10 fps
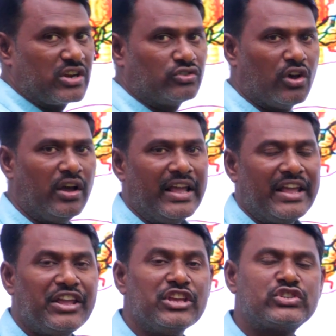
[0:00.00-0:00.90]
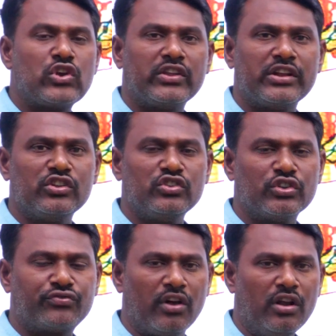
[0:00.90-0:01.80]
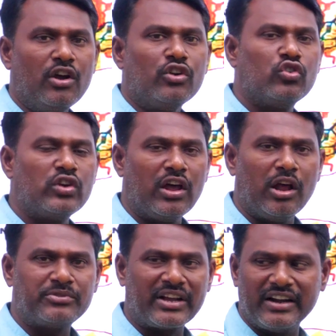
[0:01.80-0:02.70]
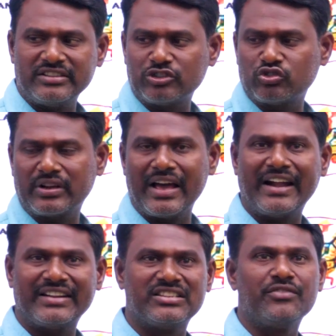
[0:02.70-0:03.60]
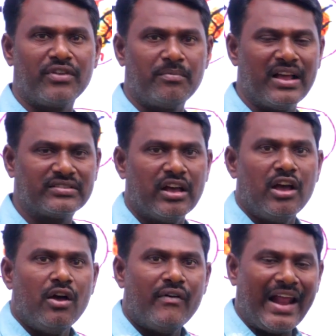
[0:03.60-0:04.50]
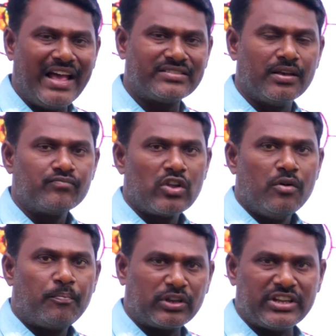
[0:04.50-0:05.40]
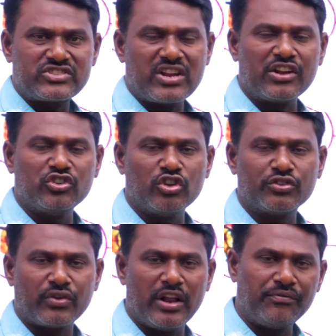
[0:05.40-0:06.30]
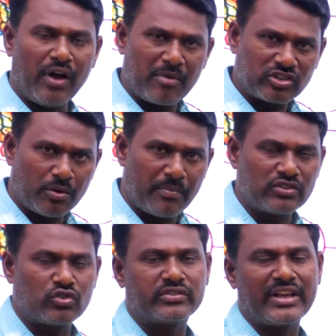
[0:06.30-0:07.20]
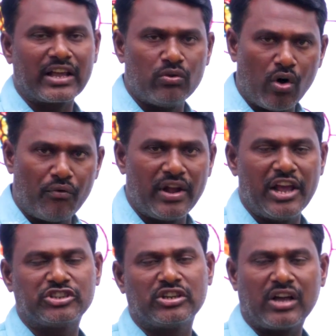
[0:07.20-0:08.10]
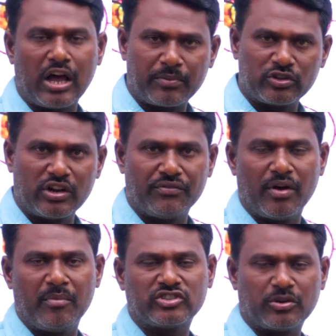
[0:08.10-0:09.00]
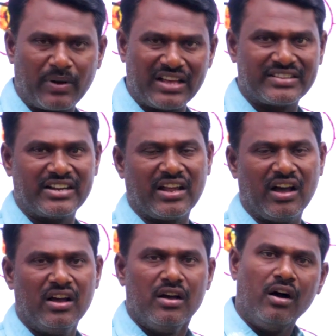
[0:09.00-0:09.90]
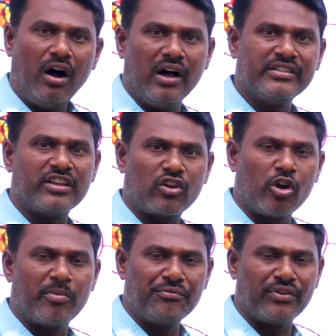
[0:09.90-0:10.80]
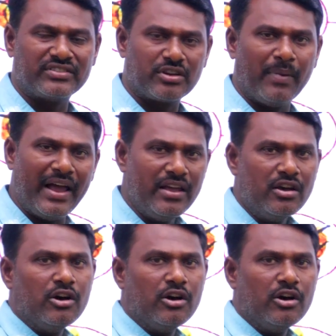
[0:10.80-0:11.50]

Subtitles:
So estrogen is useful to develop second sexual characters in females, whereas progesterone is useful in formation of menstrual cycle, ovulation, corpus luteum formation, placenta. All these are going to be influenced by